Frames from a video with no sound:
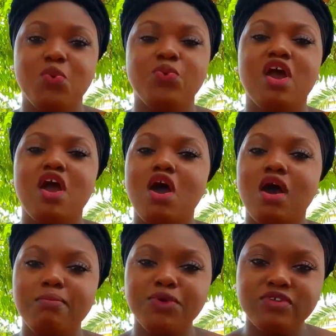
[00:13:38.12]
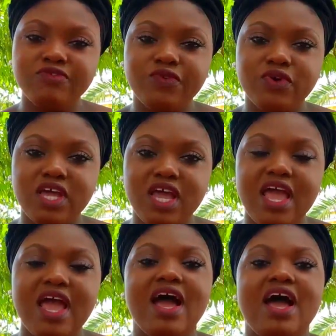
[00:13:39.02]
We are all beautiful
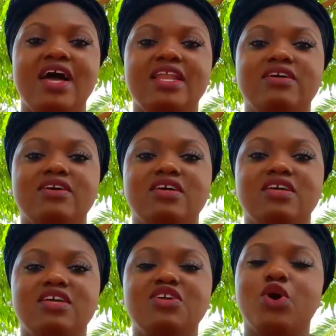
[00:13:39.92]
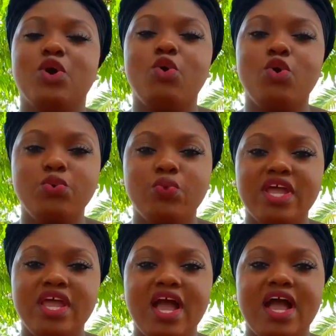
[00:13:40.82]
and in our own
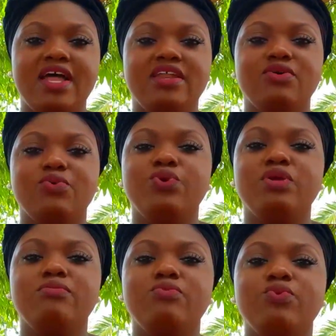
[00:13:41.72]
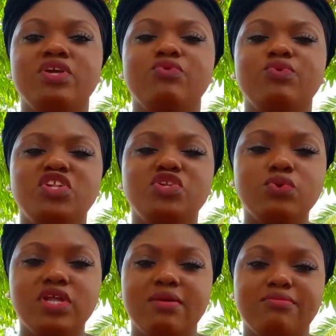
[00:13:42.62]
way, and we
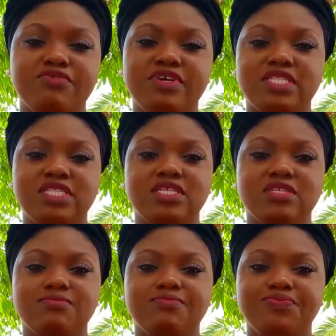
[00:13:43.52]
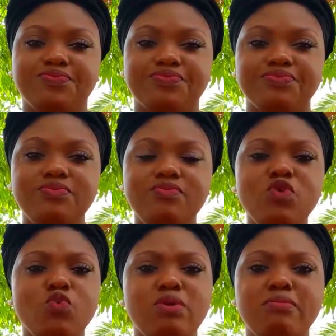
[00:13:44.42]
should embrace it.
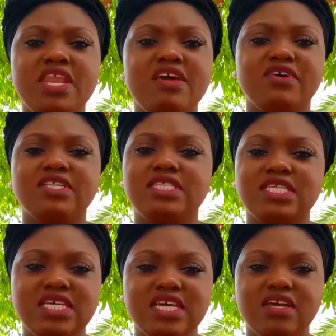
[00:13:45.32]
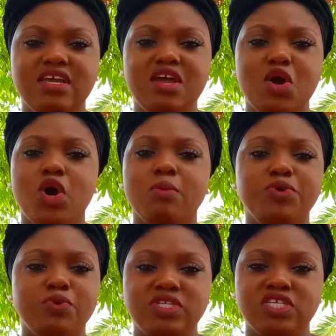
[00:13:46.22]
We may never see our
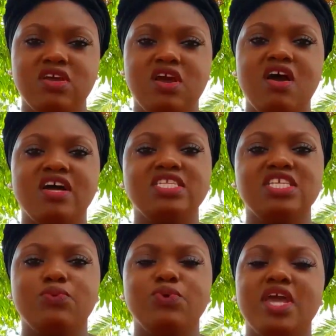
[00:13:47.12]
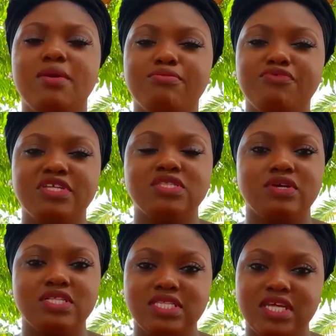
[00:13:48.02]
beauty until we embrace
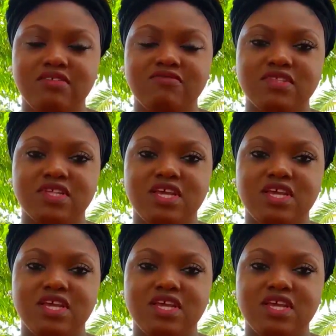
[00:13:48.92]
ourselves.